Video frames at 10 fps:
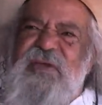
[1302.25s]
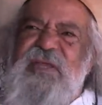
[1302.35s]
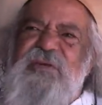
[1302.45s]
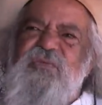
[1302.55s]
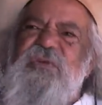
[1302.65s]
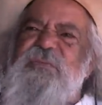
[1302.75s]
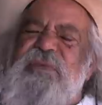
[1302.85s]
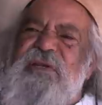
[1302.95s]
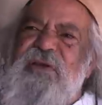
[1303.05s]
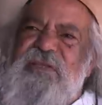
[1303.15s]
and it would have
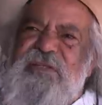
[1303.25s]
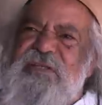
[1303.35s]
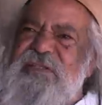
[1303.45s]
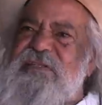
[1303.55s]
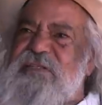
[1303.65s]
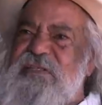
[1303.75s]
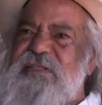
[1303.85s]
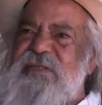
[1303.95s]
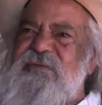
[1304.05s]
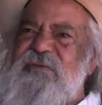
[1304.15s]
been like that in the
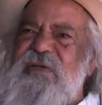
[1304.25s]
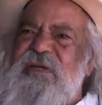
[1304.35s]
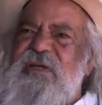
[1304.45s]
city